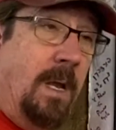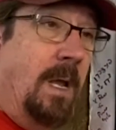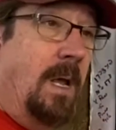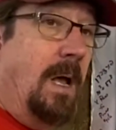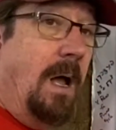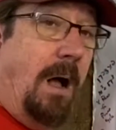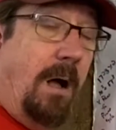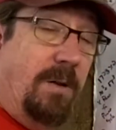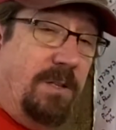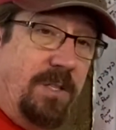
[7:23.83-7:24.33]

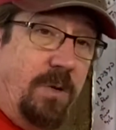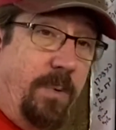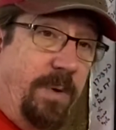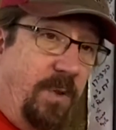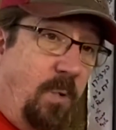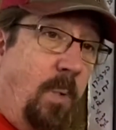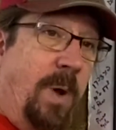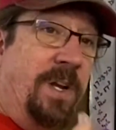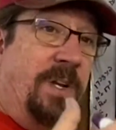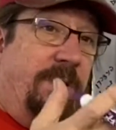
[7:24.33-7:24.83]
Also in the
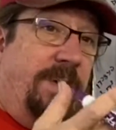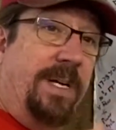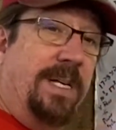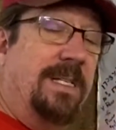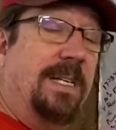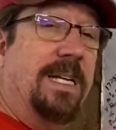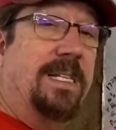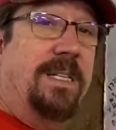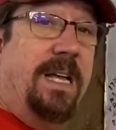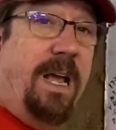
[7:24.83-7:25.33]
winter, as
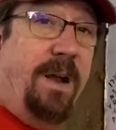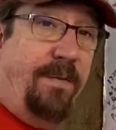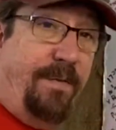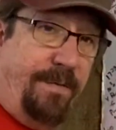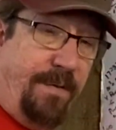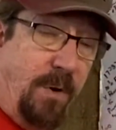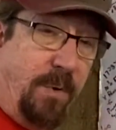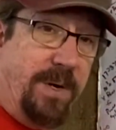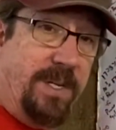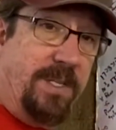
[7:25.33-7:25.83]
I said,
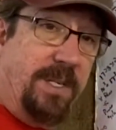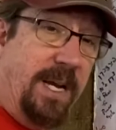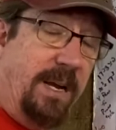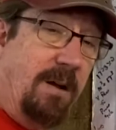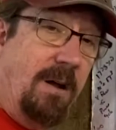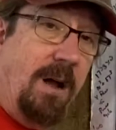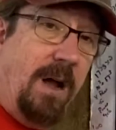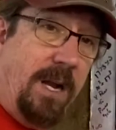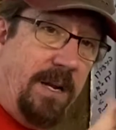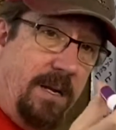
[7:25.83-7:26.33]
focusing
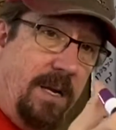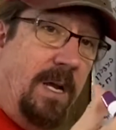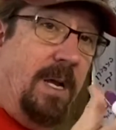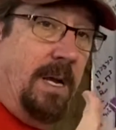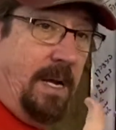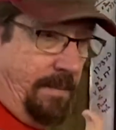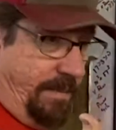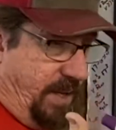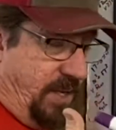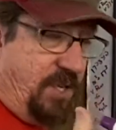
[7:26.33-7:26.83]
on
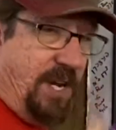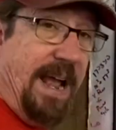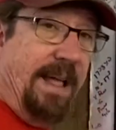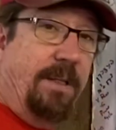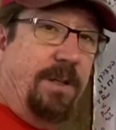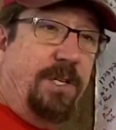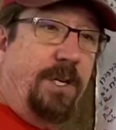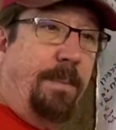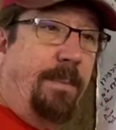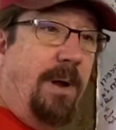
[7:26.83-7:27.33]
the
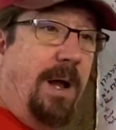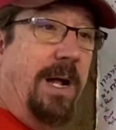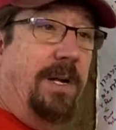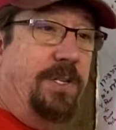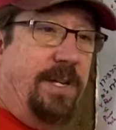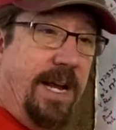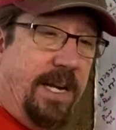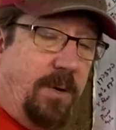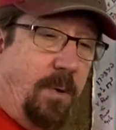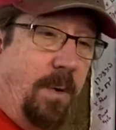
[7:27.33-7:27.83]
Challenger
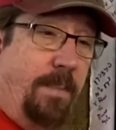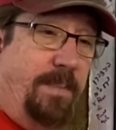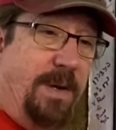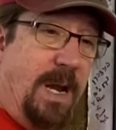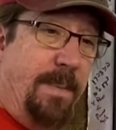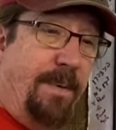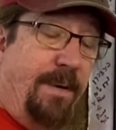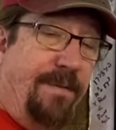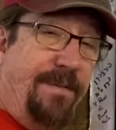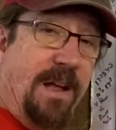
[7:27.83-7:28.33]
project or
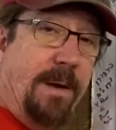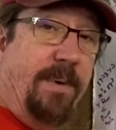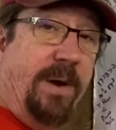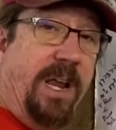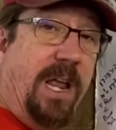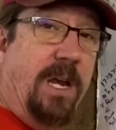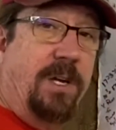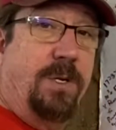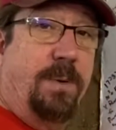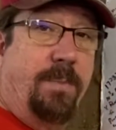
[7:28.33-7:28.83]
deeper
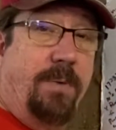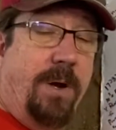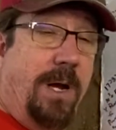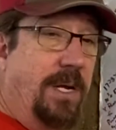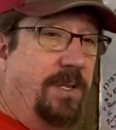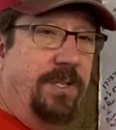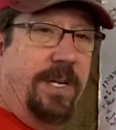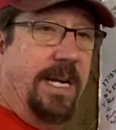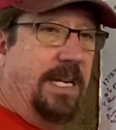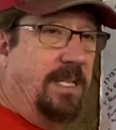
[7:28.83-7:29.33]
fabrication
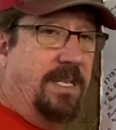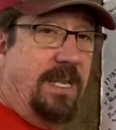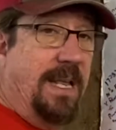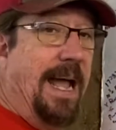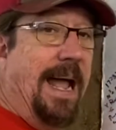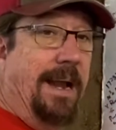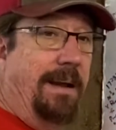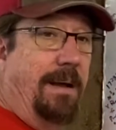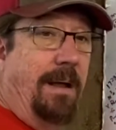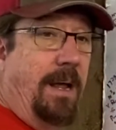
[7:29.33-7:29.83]
projects
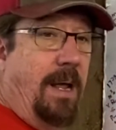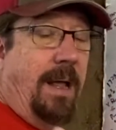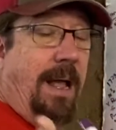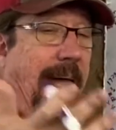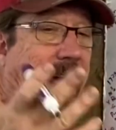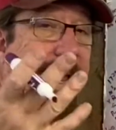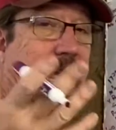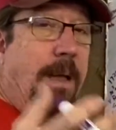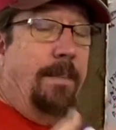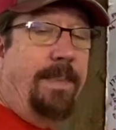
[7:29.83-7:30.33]
that I
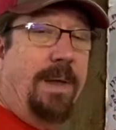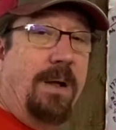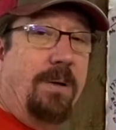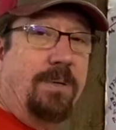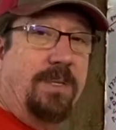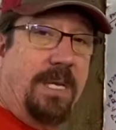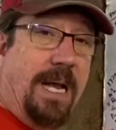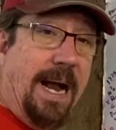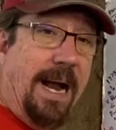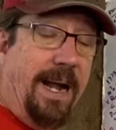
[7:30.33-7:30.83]
can't be
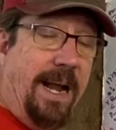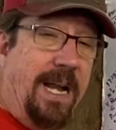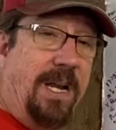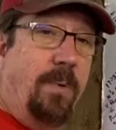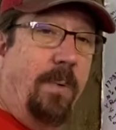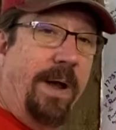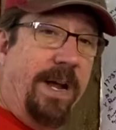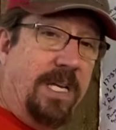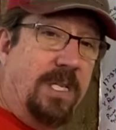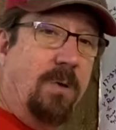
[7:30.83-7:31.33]
outside
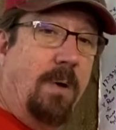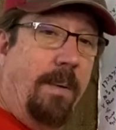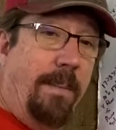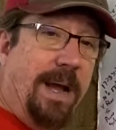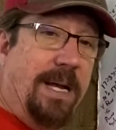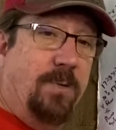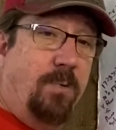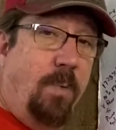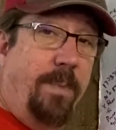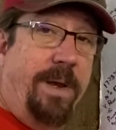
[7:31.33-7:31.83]
anyway, so I might
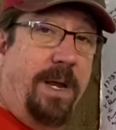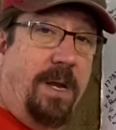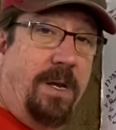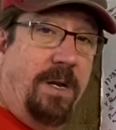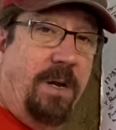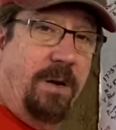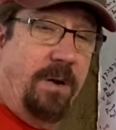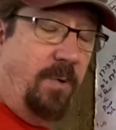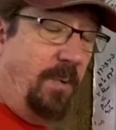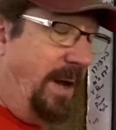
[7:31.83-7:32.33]
as well be in
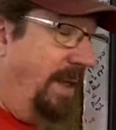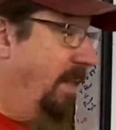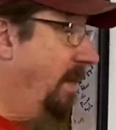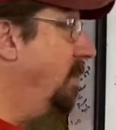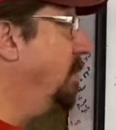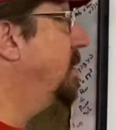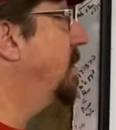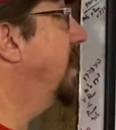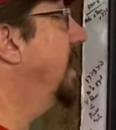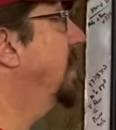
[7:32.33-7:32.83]
here doing
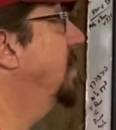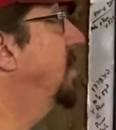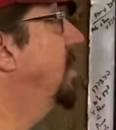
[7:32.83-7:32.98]
those things. So